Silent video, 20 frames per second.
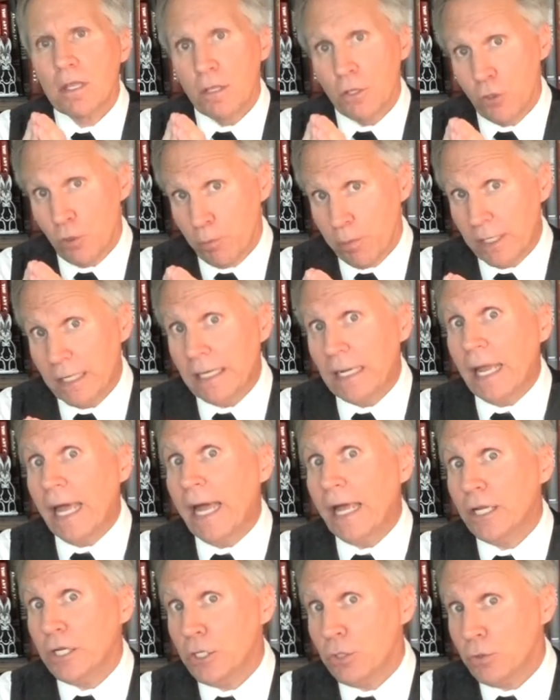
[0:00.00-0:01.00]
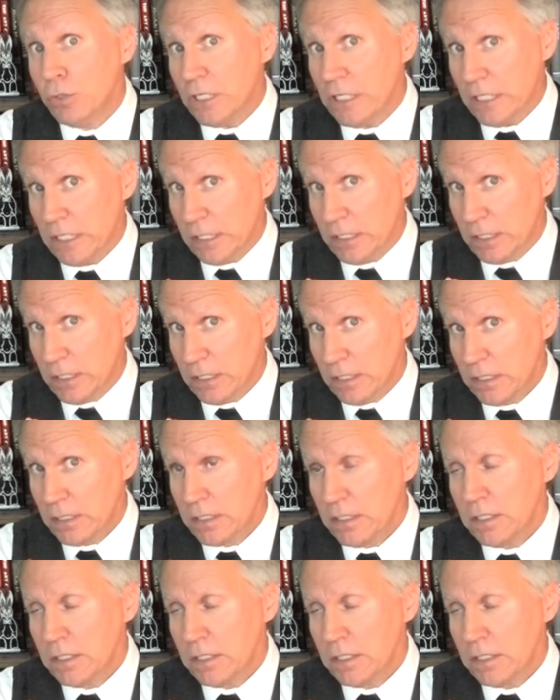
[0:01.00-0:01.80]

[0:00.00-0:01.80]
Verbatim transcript: You'll be glad you did.